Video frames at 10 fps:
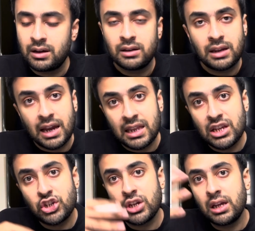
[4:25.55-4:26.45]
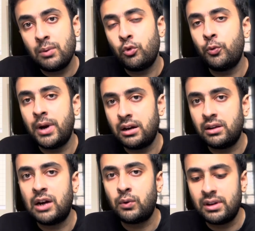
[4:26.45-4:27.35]
the initial movement
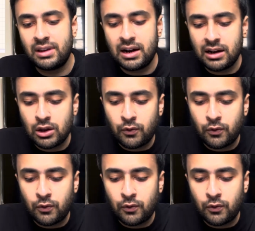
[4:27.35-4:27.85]
that was sent in the